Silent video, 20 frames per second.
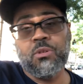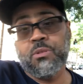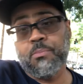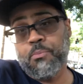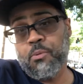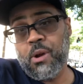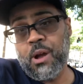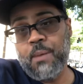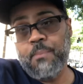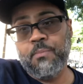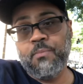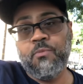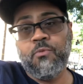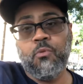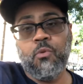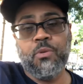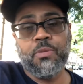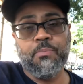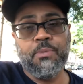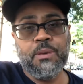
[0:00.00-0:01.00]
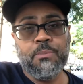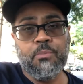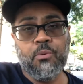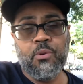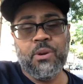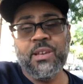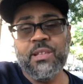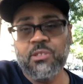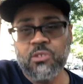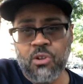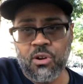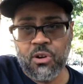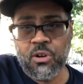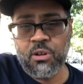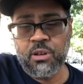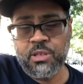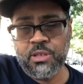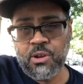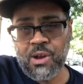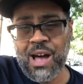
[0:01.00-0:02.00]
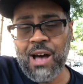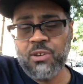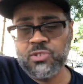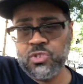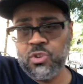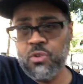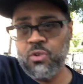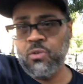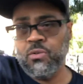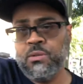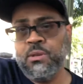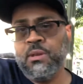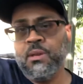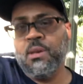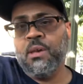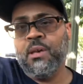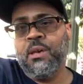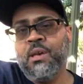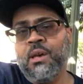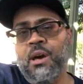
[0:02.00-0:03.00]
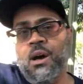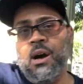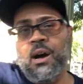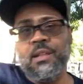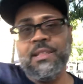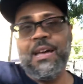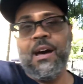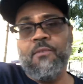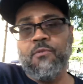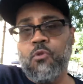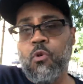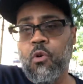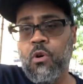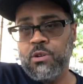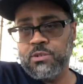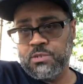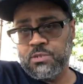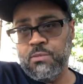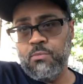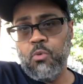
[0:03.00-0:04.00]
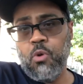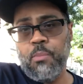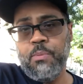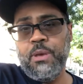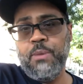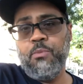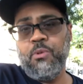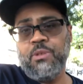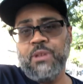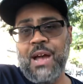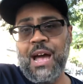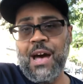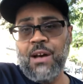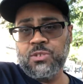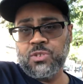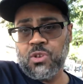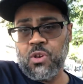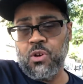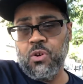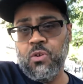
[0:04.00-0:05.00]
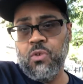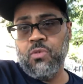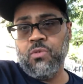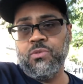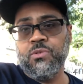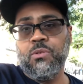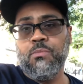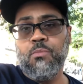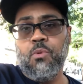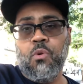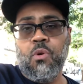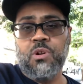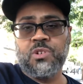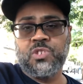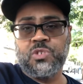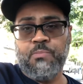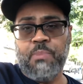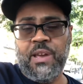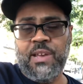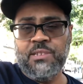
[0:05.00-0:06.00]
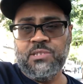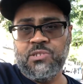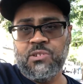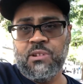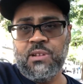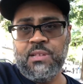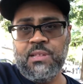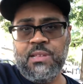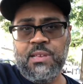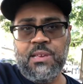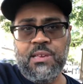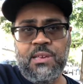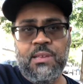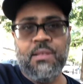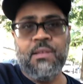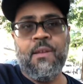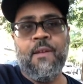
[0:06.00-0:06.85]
prep for the people in your household. Now, of course, the more people in your household, the more space you're going to need.